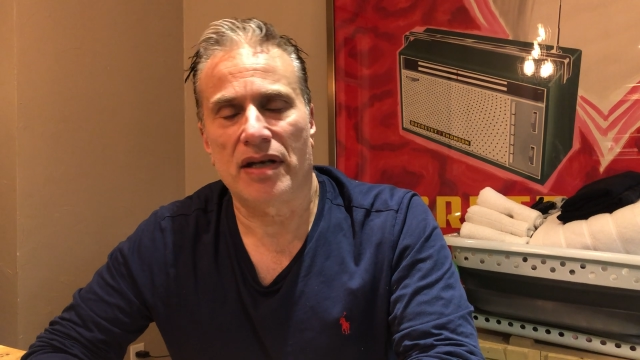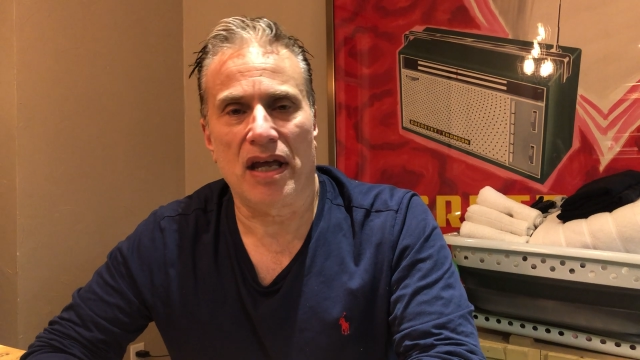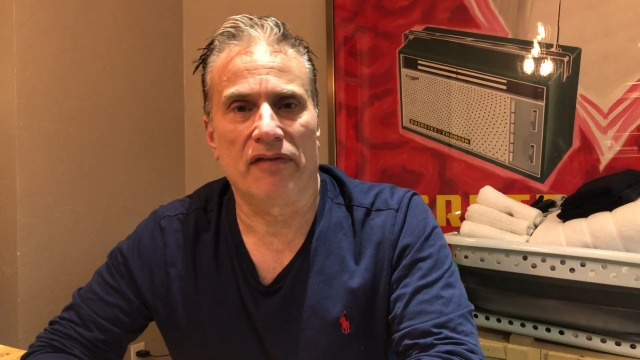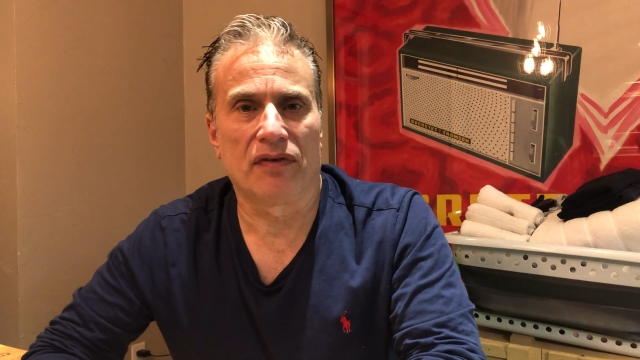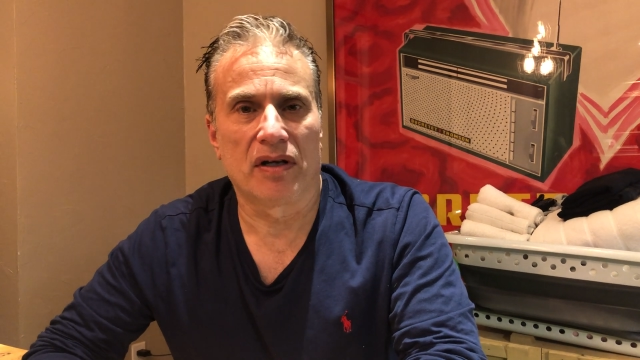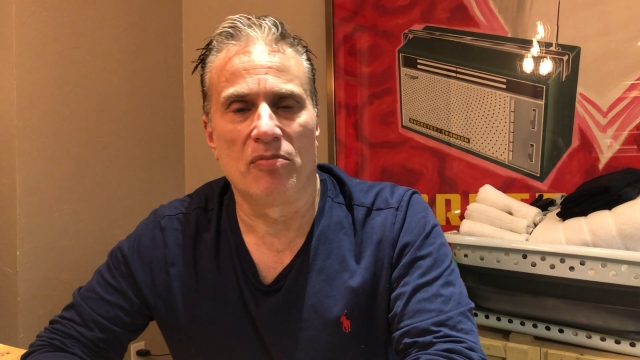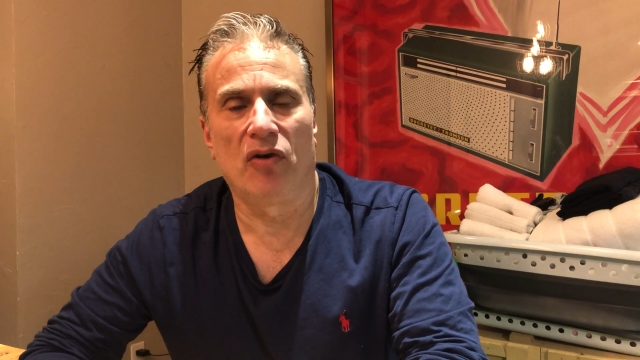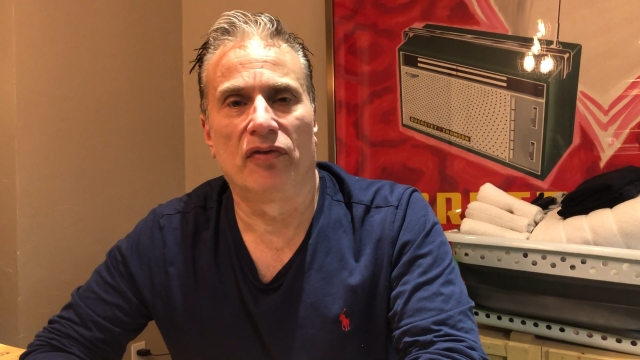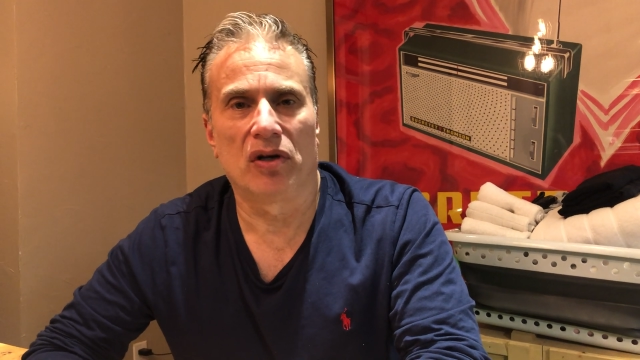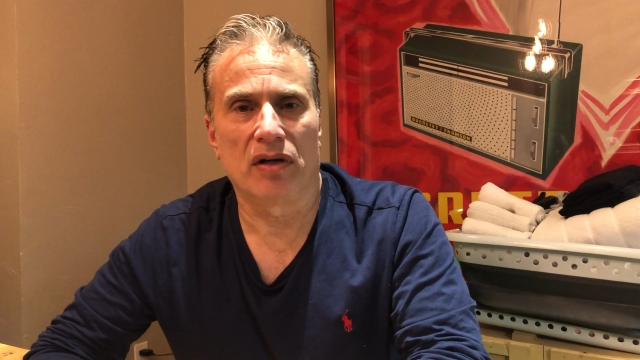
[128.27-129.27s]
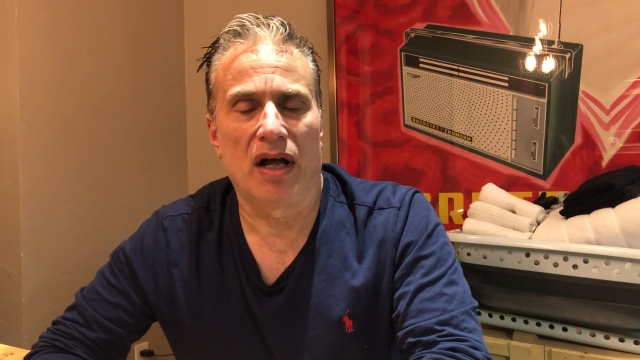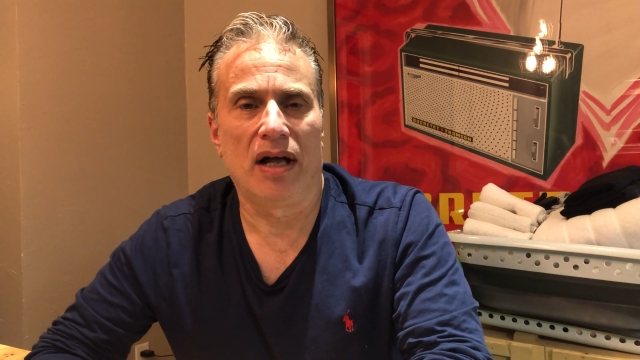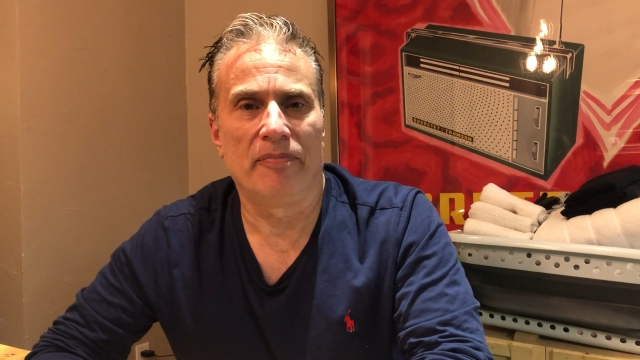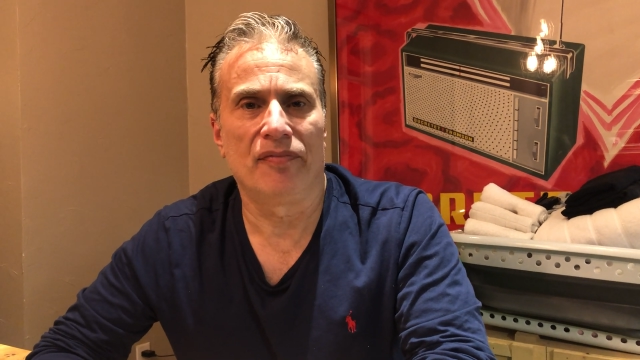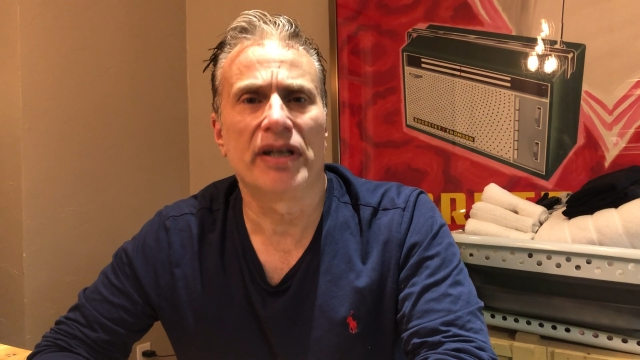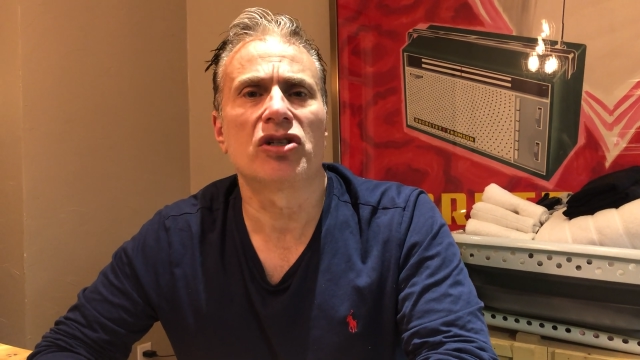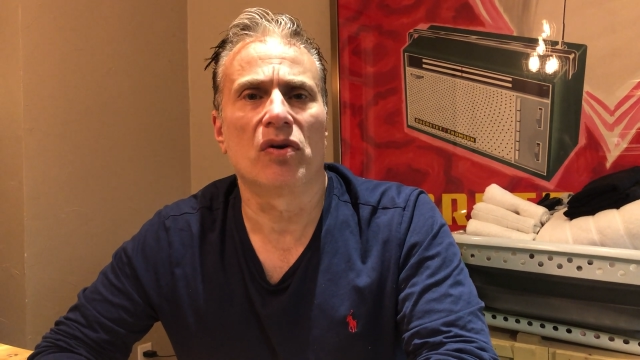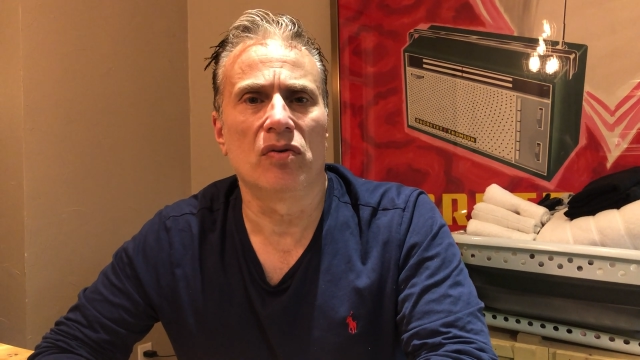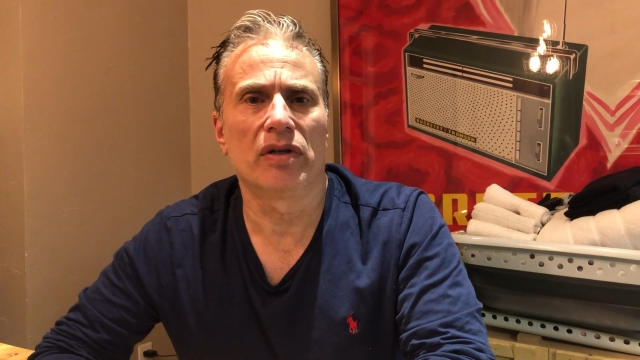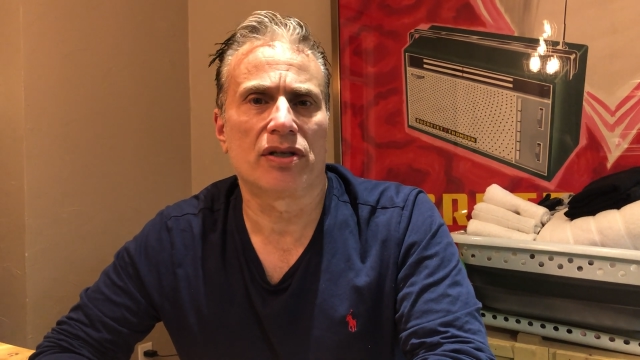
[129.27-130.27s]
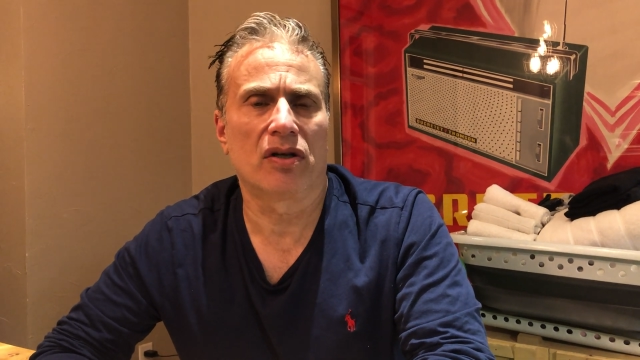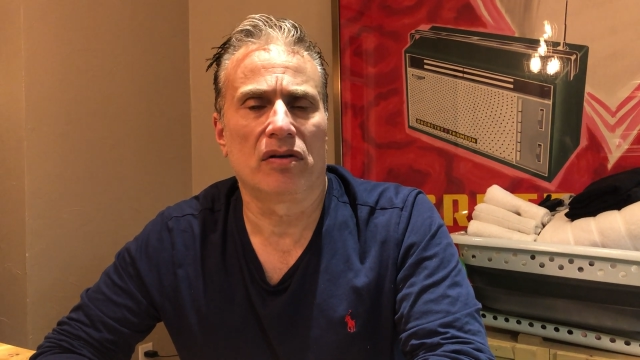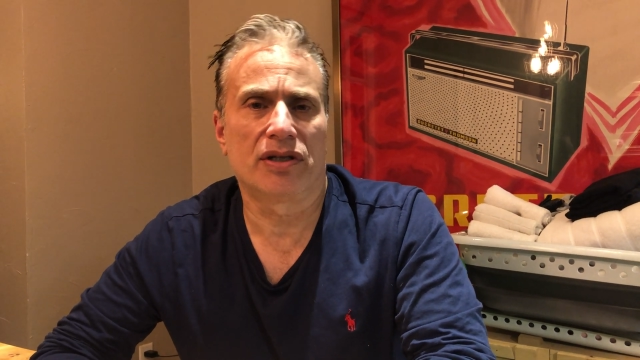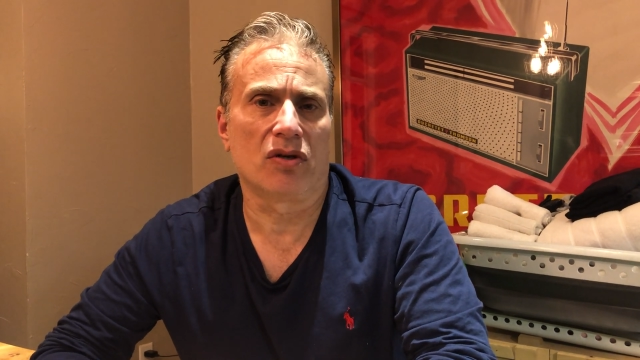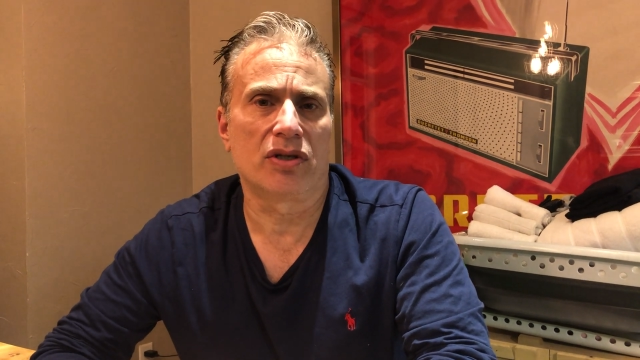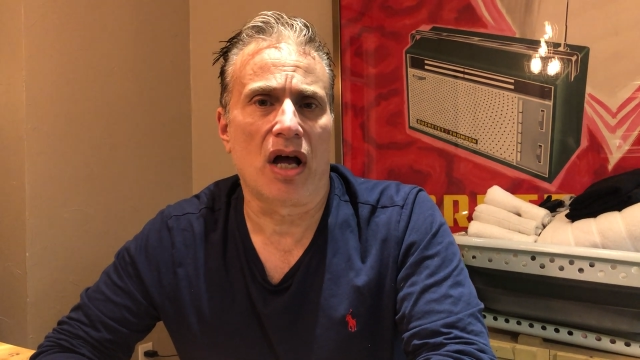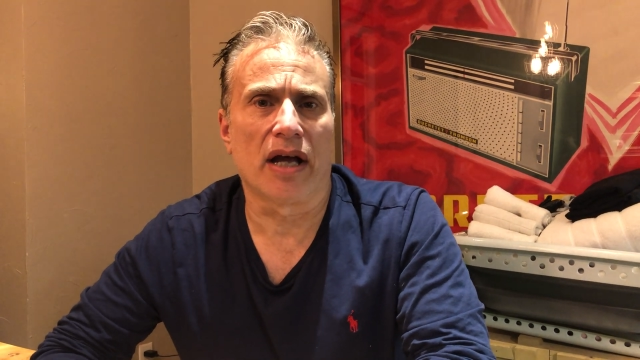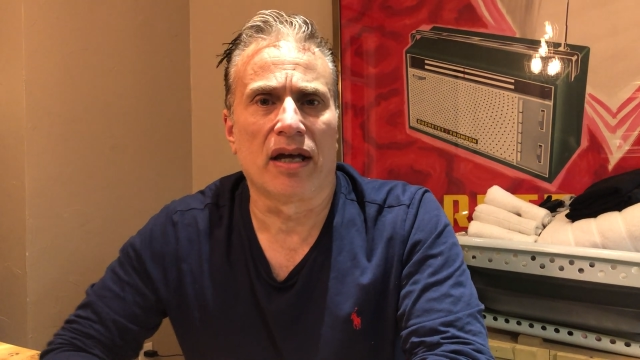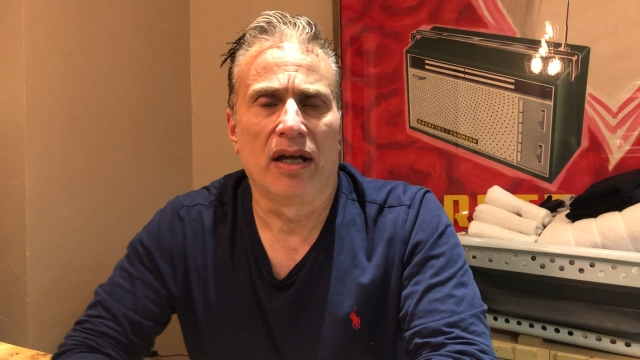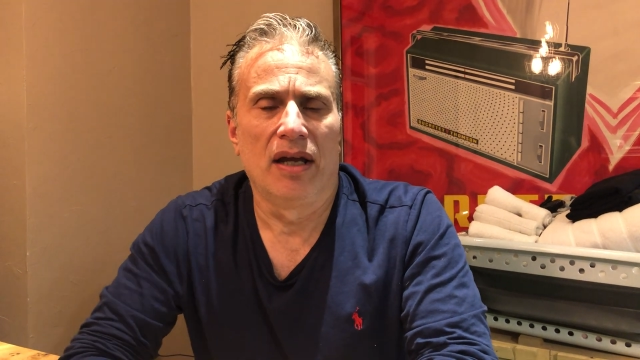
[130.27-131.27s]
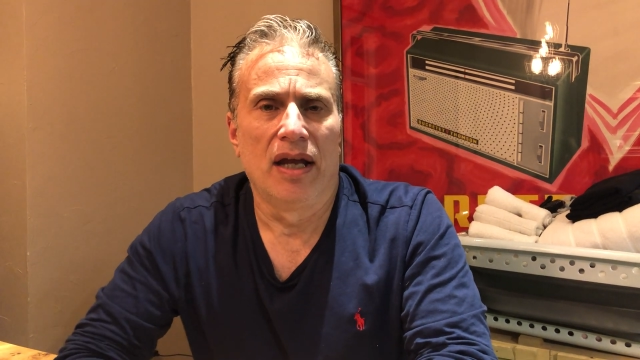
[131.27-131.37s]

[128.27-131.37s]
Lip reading: Dave, come over, let's go talk.